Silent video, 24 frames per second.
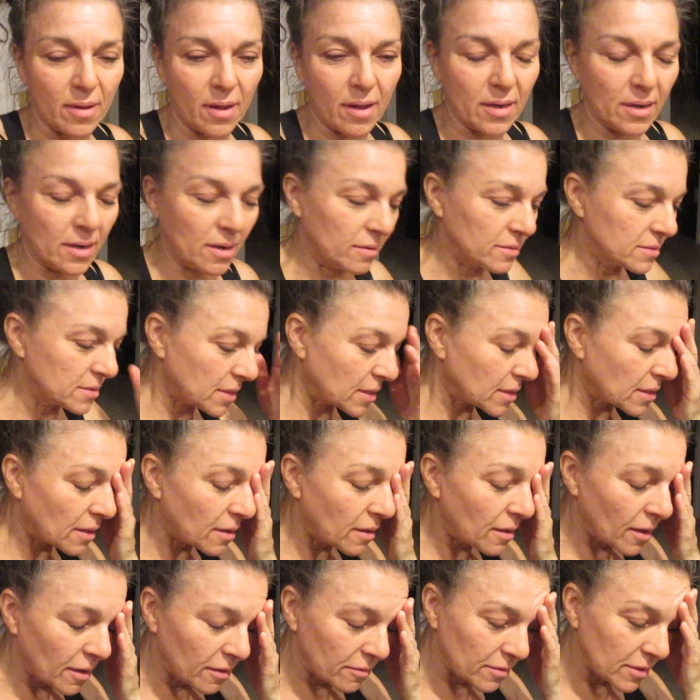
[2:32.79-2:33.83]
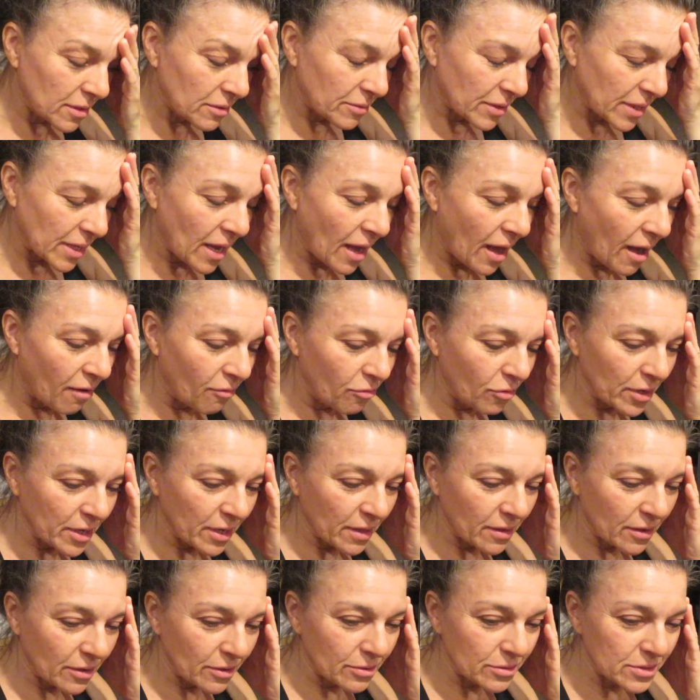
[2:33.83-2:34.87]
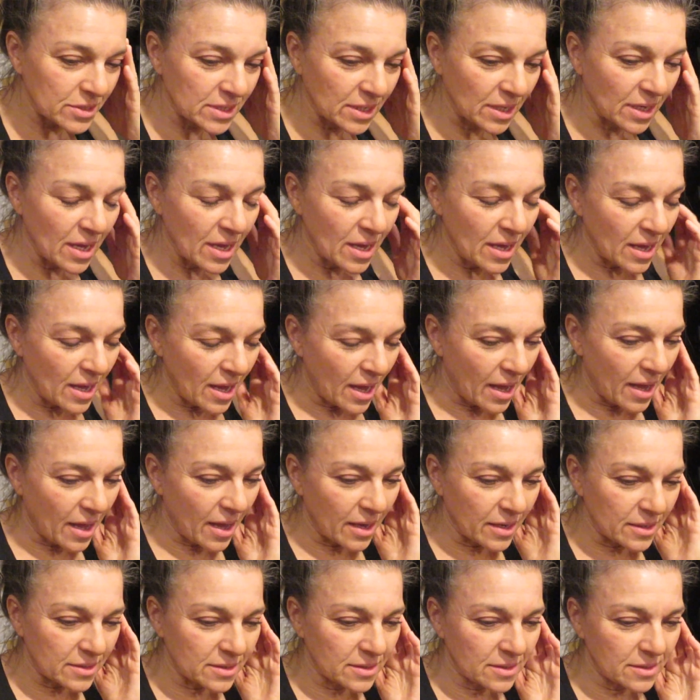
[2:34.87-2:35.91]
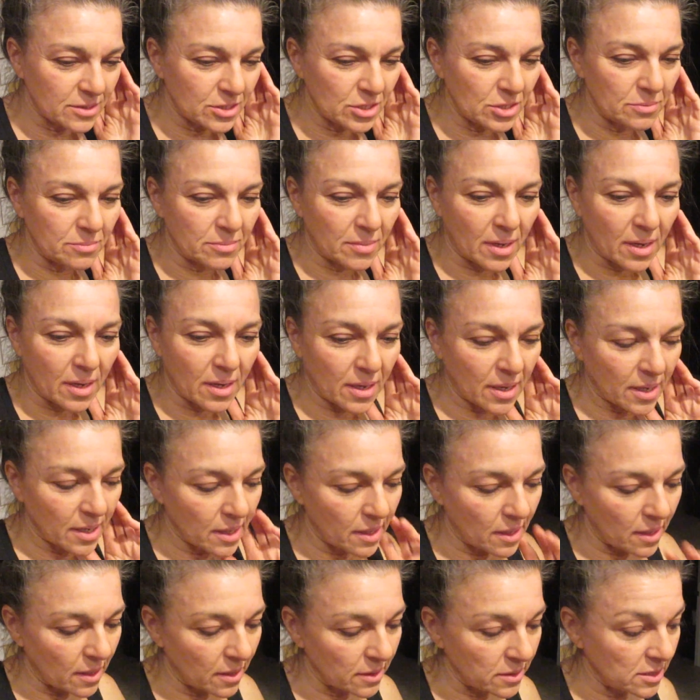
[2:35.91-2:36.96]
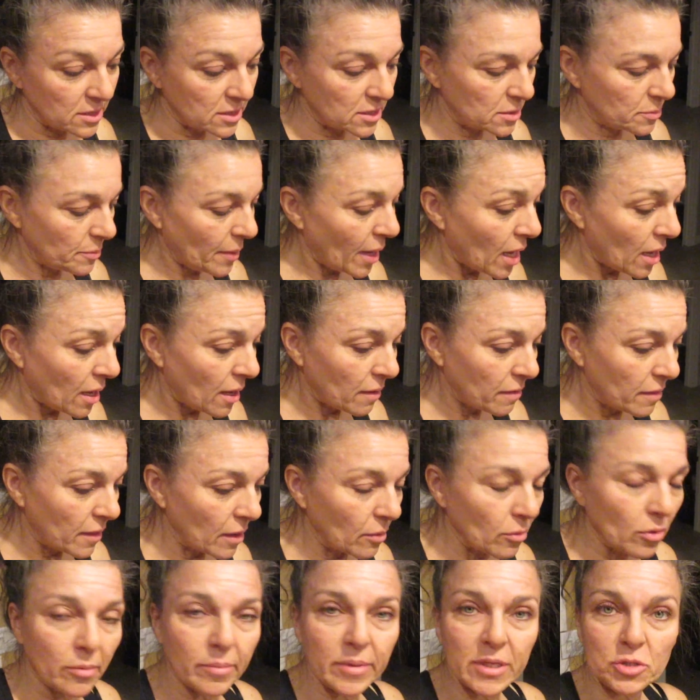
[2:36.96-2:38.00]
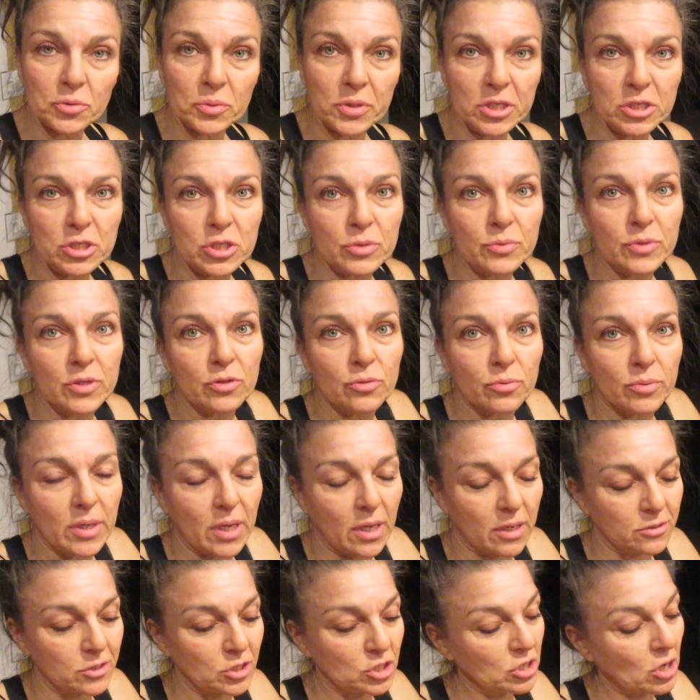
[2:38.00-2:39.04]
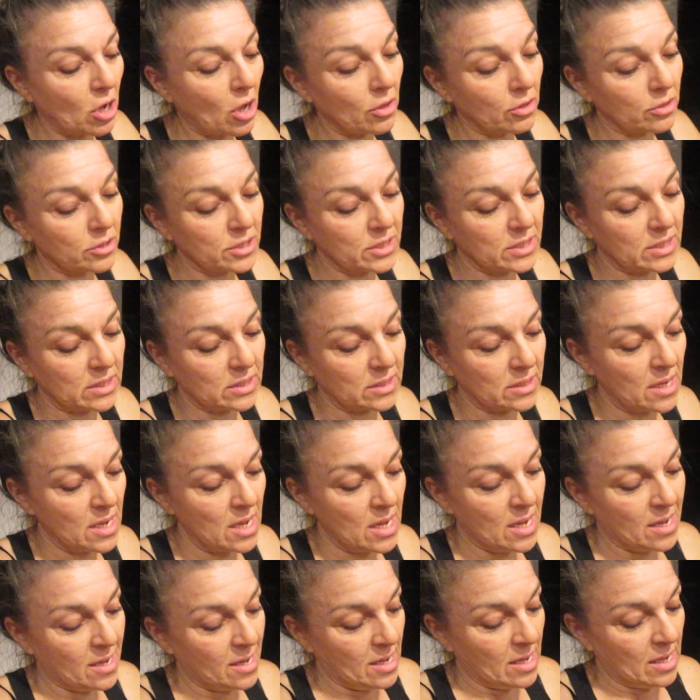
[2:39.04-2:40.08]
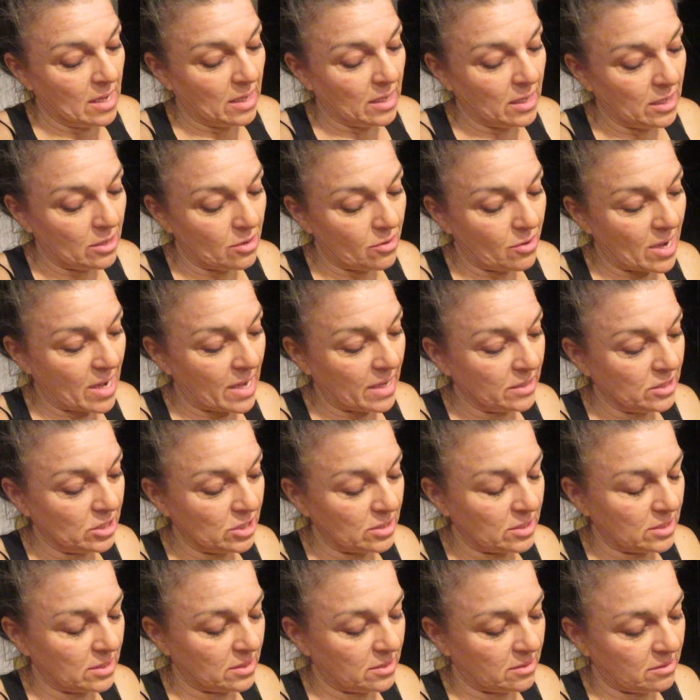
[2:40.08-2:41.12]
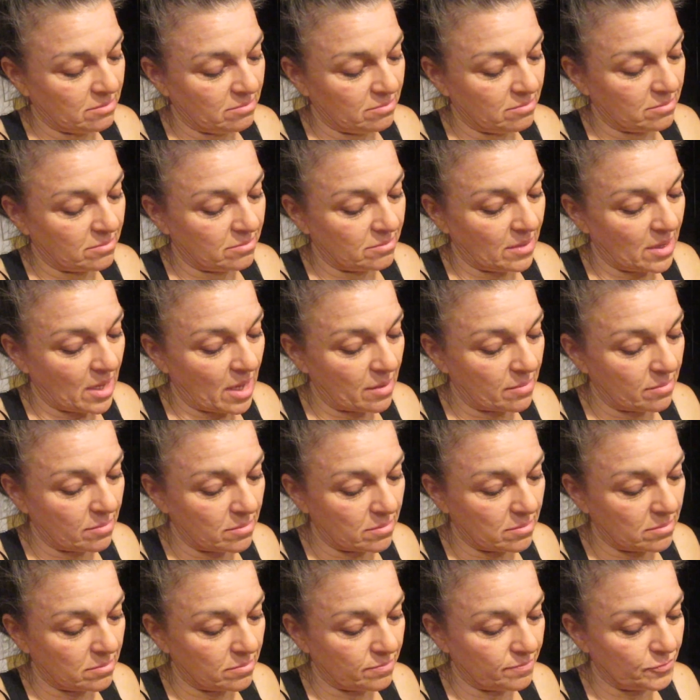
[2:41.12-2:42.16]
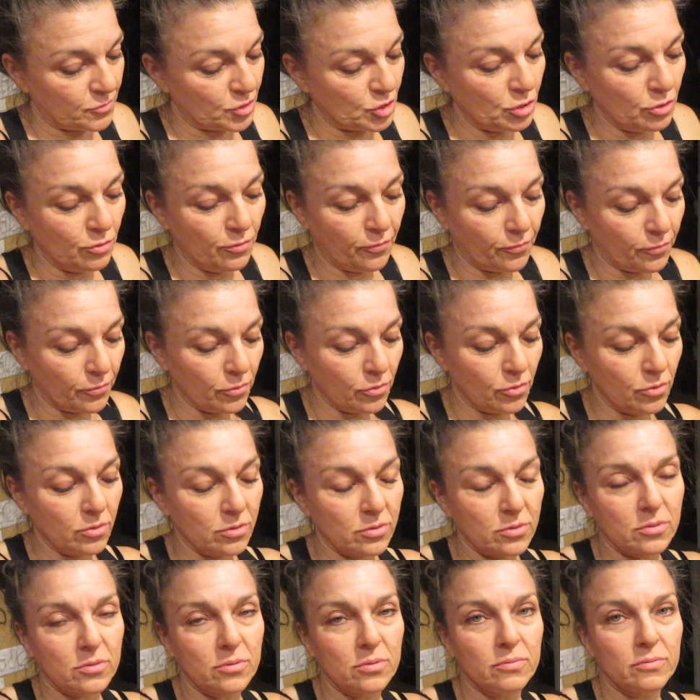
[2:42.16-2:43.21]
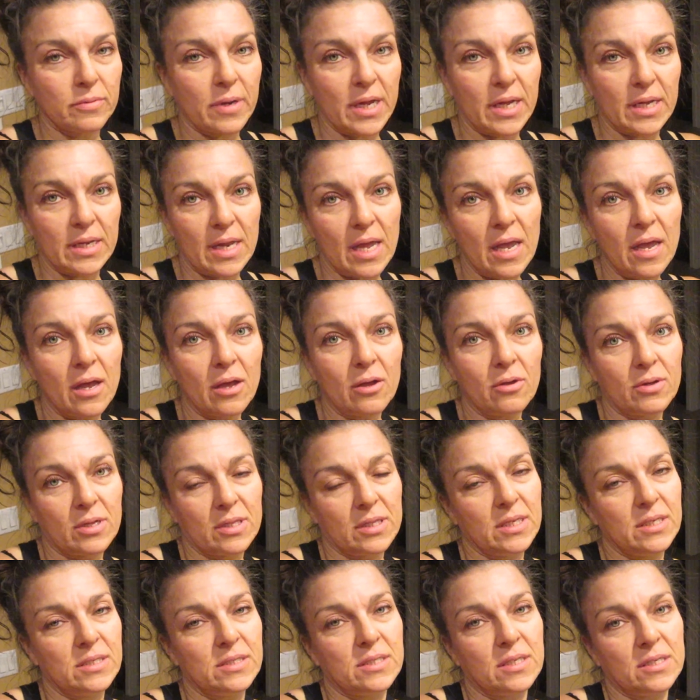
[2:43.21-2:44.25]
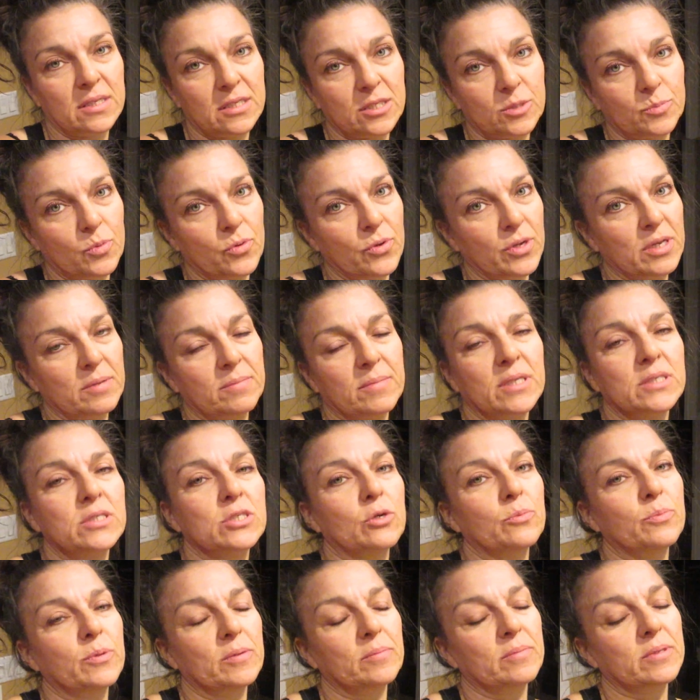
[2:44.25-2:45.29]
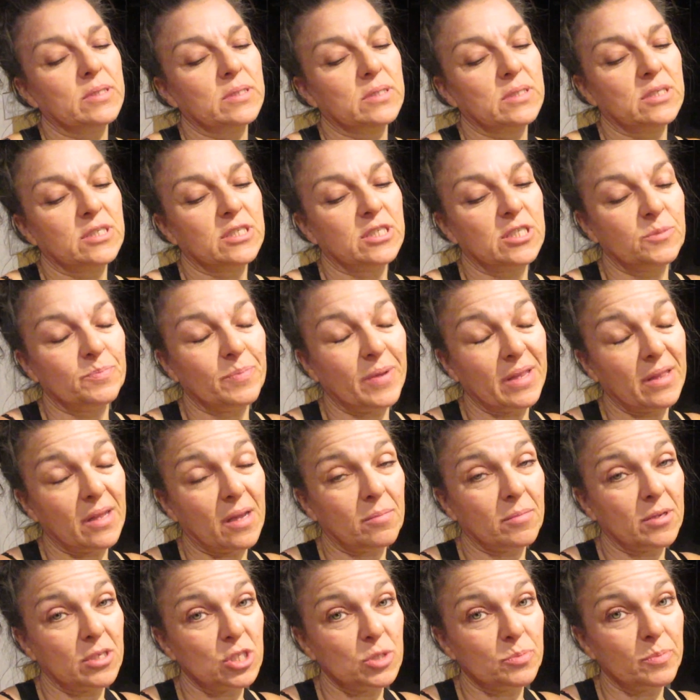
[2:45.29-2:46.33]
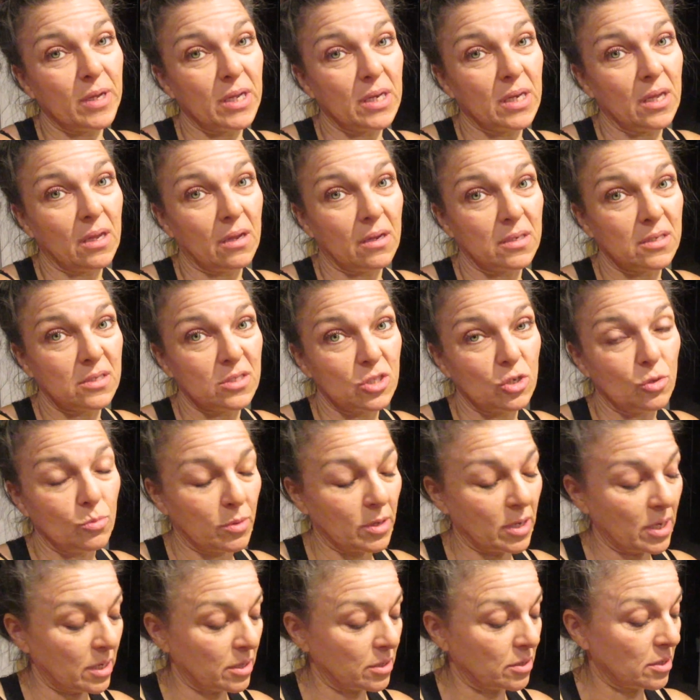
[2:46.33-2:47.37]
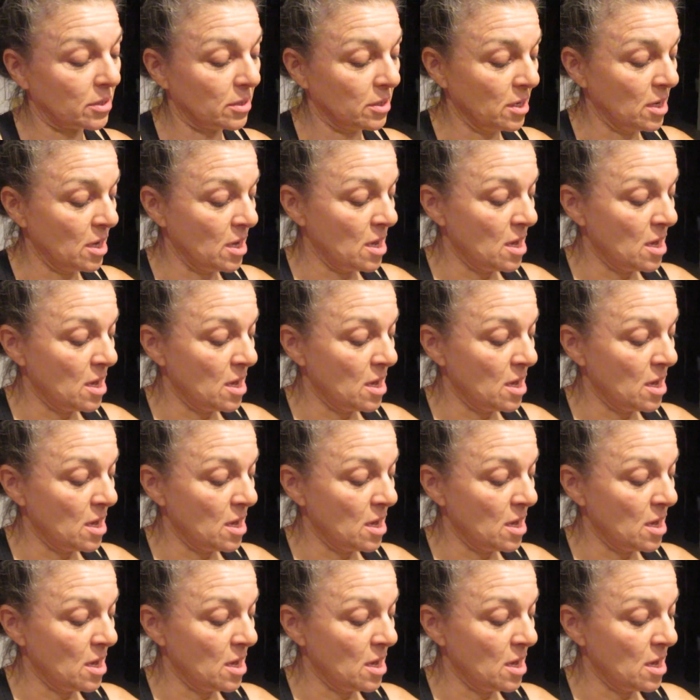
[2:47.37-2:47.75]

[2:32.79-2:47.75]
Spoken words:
And I was like, oh, I really want to have one of those. And to my dismay, they were between $200 and $300. And you know, I just am too frugal right now, at least at this point in my soaping business, to spend that much money on a soap cutter.